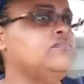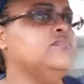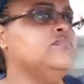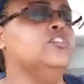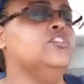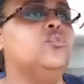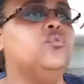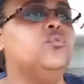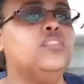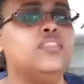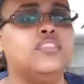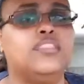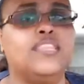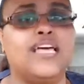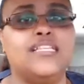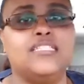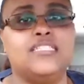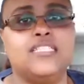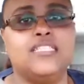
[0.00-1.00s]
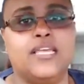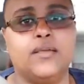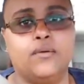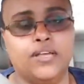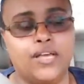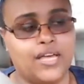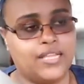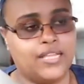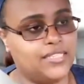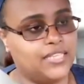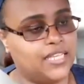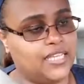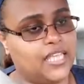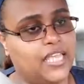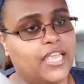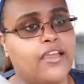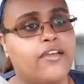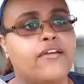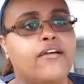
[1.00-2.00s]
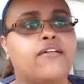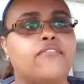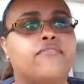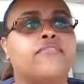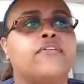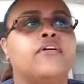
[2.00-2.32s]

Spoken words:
So that's got taken care of.